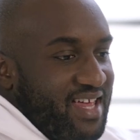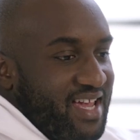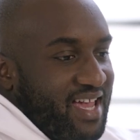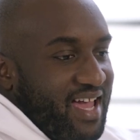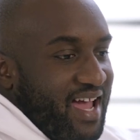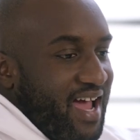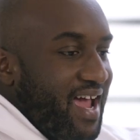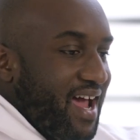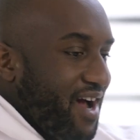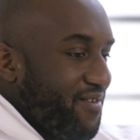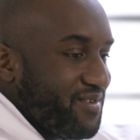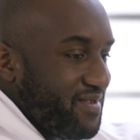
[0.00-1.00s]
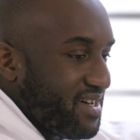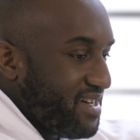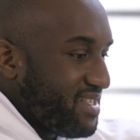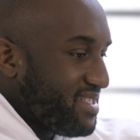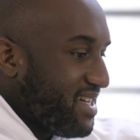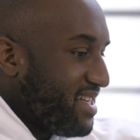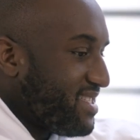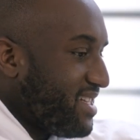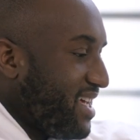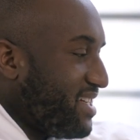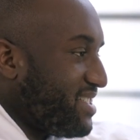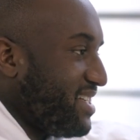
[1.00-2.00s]
like, hey, I always wanted a son
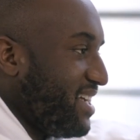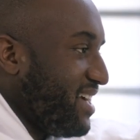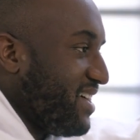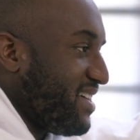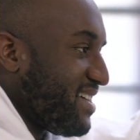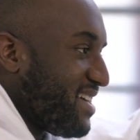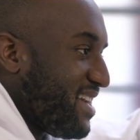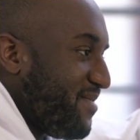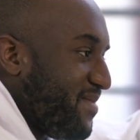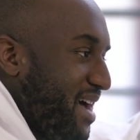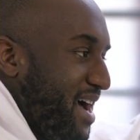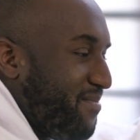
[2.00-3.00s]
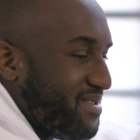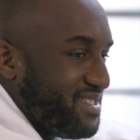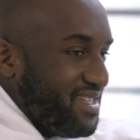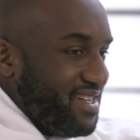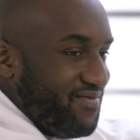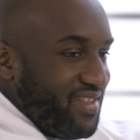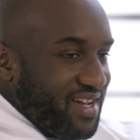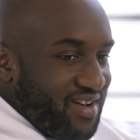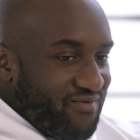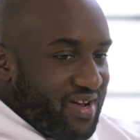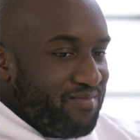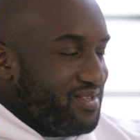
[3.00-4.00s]
as an engineer, and I'm the opposite of
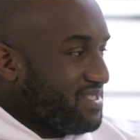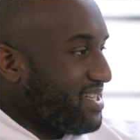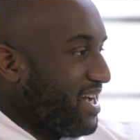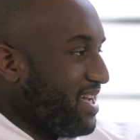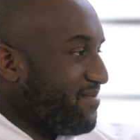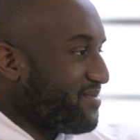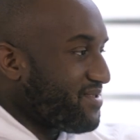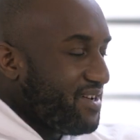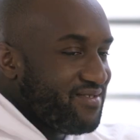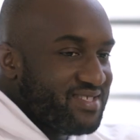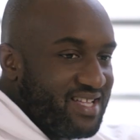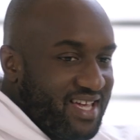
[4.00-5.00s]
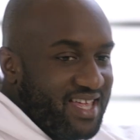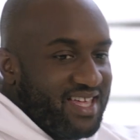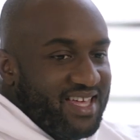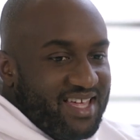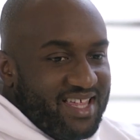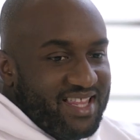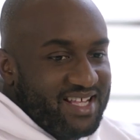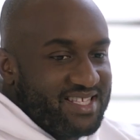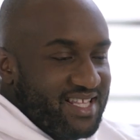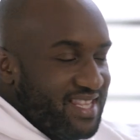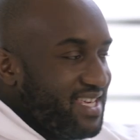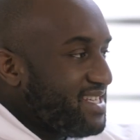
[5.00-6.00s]
like a rebel type. So I was like,
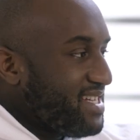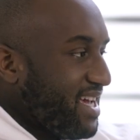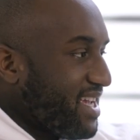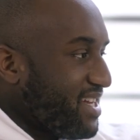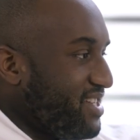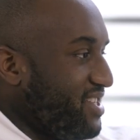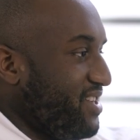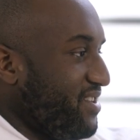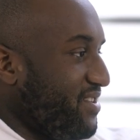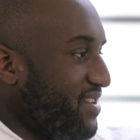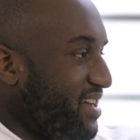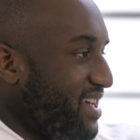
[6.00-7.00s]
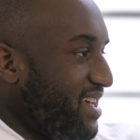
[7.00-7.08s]
that's the least I can do